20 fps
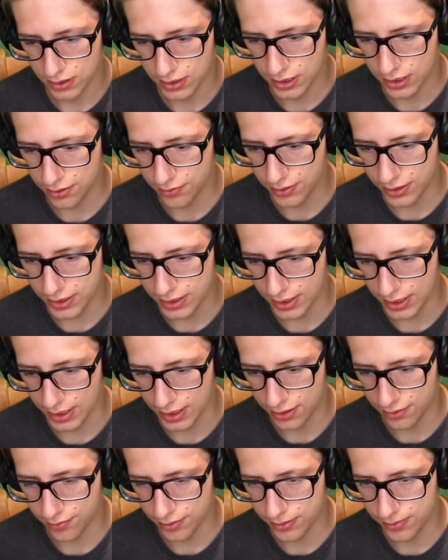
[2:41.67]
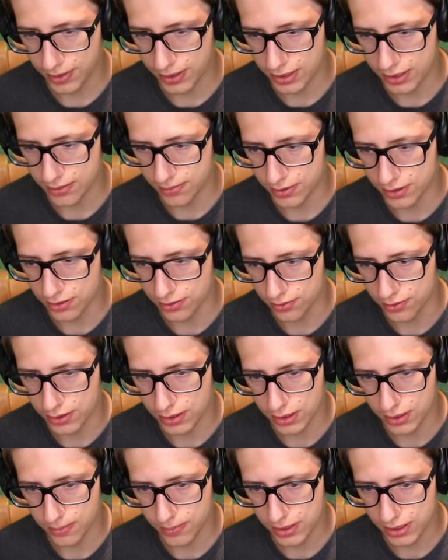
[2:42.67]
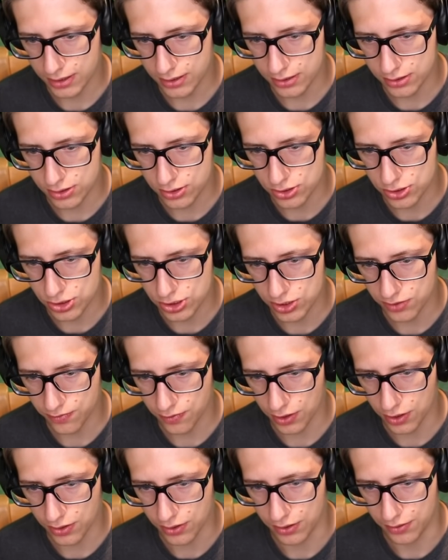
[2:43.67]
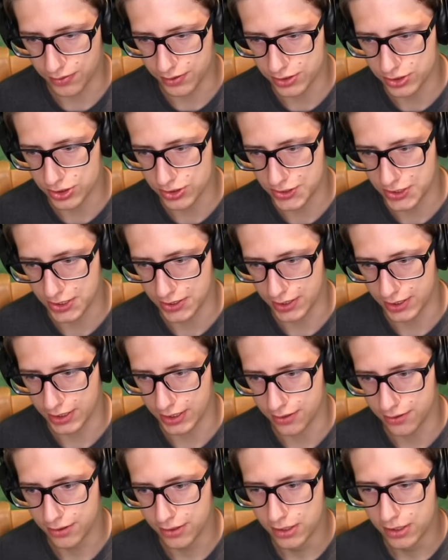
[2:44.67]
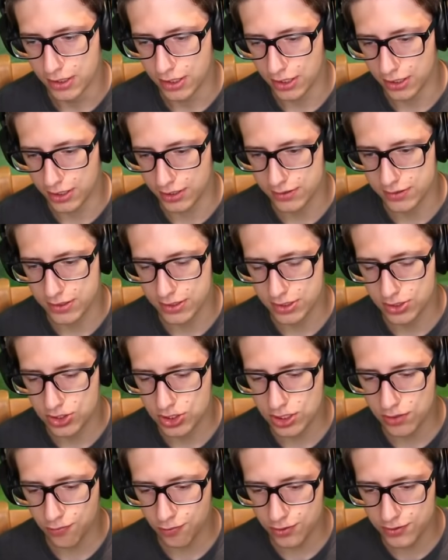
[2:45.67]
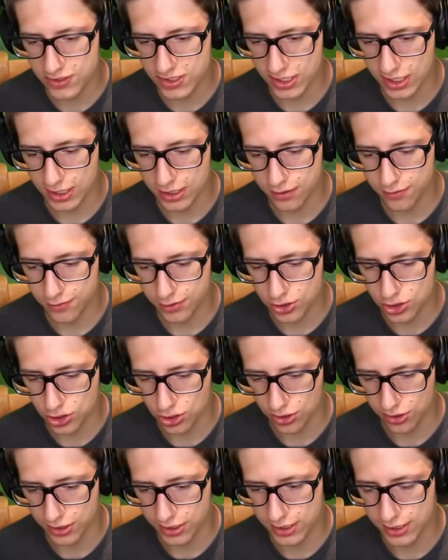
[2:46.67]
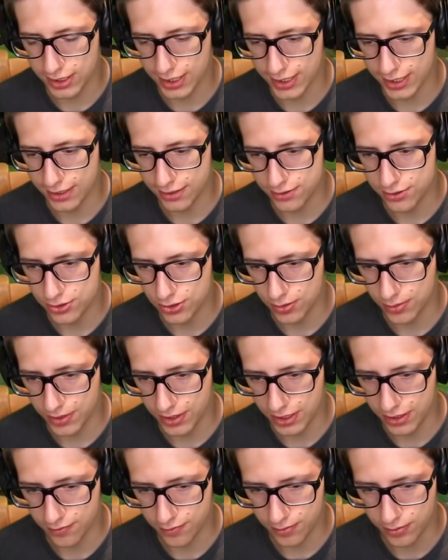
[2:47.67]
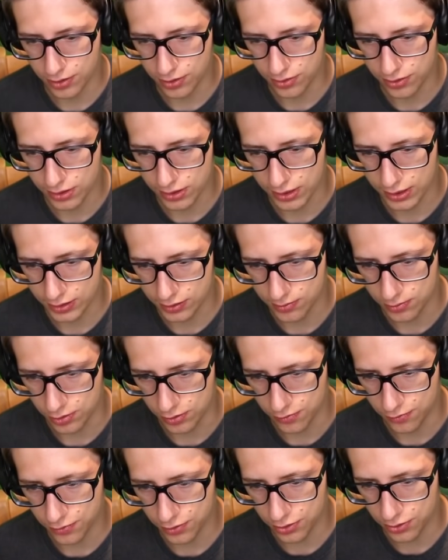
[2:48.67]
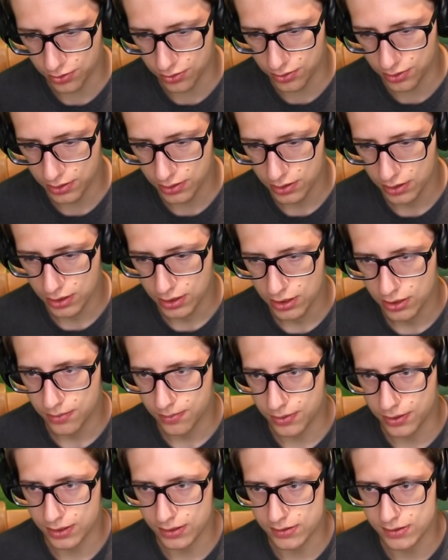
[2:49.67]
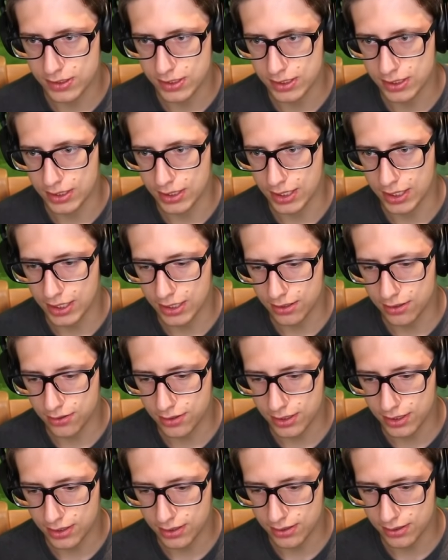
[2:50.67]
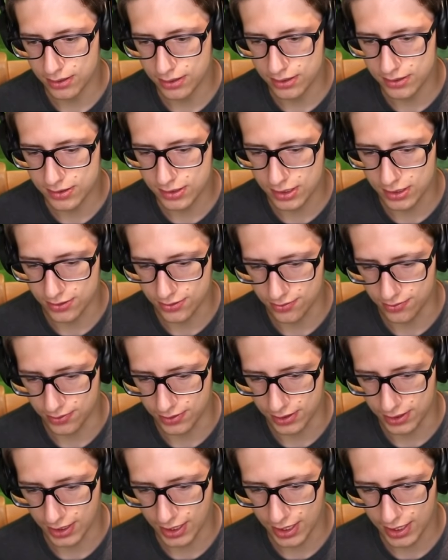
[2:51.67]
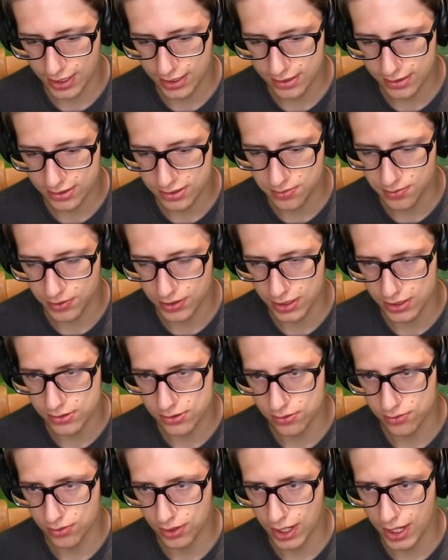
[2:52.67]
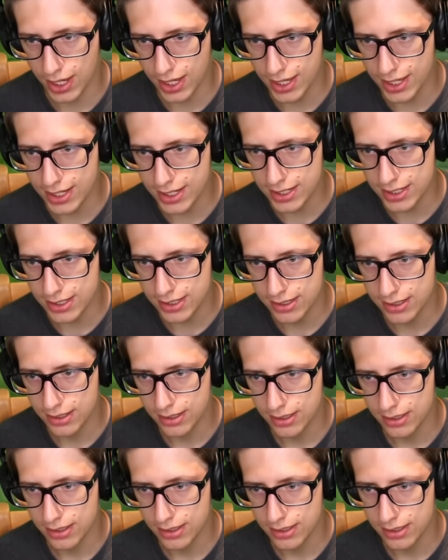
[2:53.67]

How do I how do I make him heal? Can I make the chief... Oh, no, he's just healing now. Okay, so the chief is kind of a chonky lad, so I'm going to have him go collect more food because he can handle it. These guys really hate us, but that's okay.